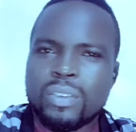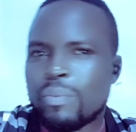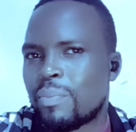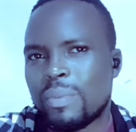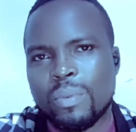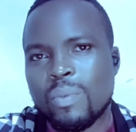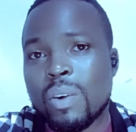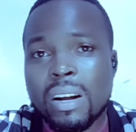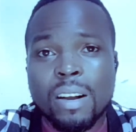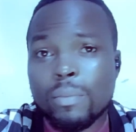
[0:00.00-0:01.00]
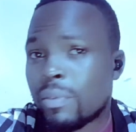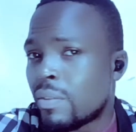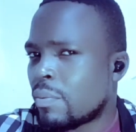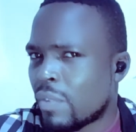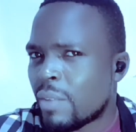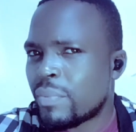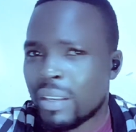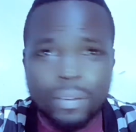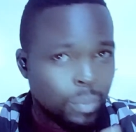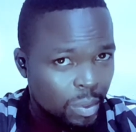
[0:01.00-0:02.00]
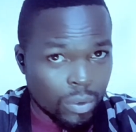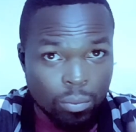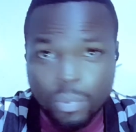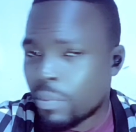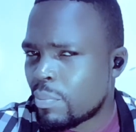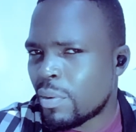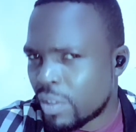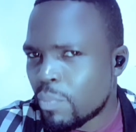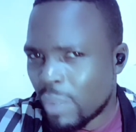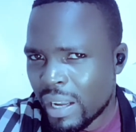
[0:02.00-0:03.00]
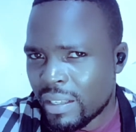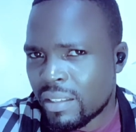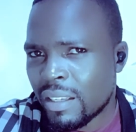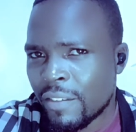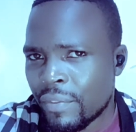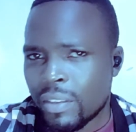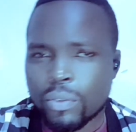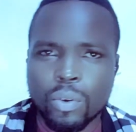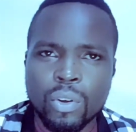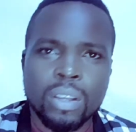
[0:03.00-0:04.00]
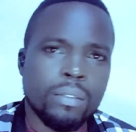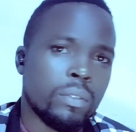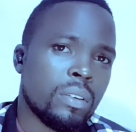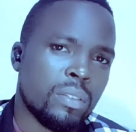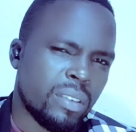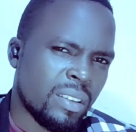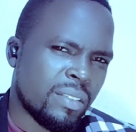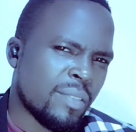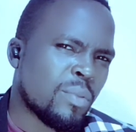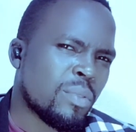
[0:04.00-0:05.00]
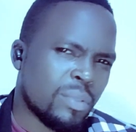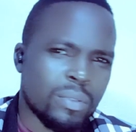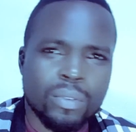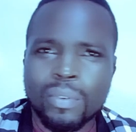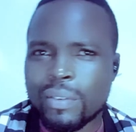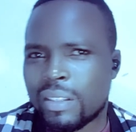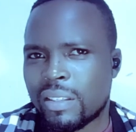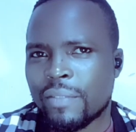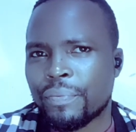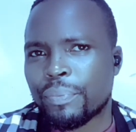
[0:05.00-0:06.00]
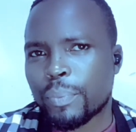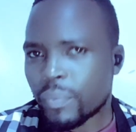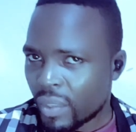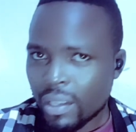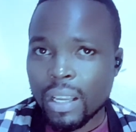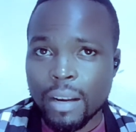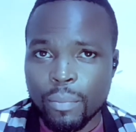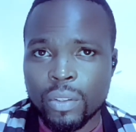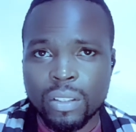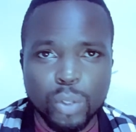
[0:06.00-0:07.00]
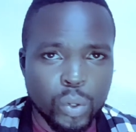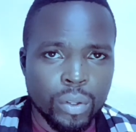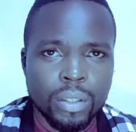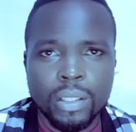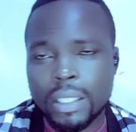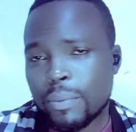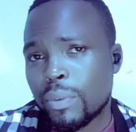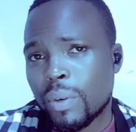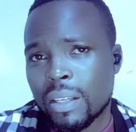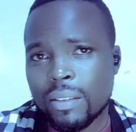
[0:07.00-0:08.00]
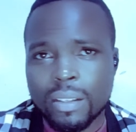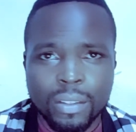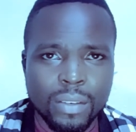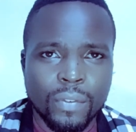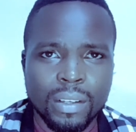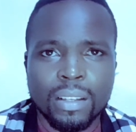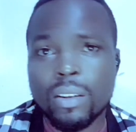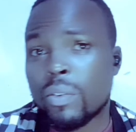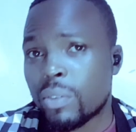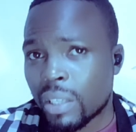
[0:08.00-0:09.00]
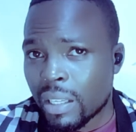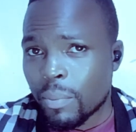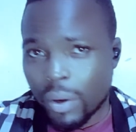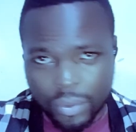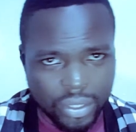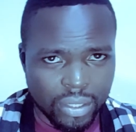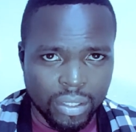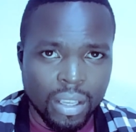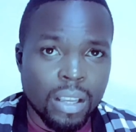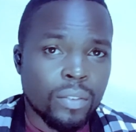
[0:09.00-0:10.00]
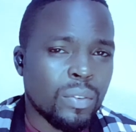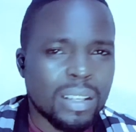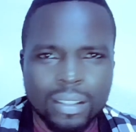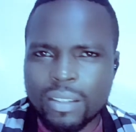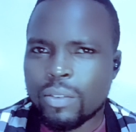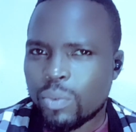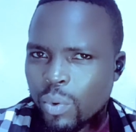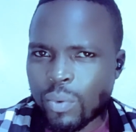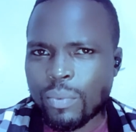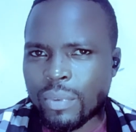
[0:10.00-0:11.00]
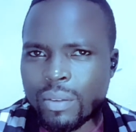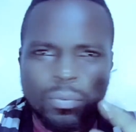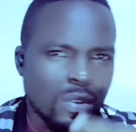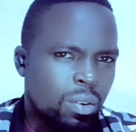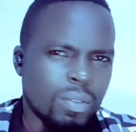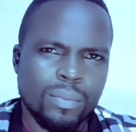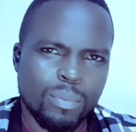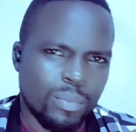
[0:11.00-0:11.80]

of people who come into farms and poison people's birds, so ensure there is a strong fence on your farm also. Make sure you disinfect your chicken house at least 2 times before